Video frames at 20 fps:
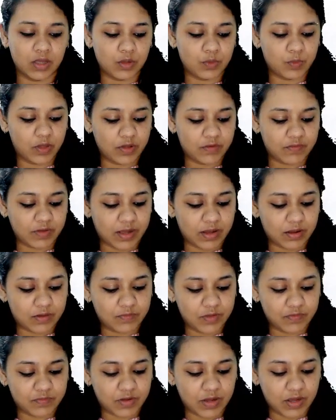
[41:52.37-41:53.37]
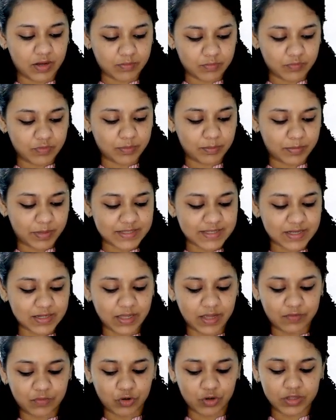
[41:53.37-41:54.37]
We basically
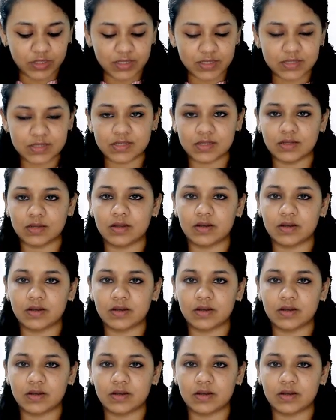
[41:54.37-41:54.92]
have all these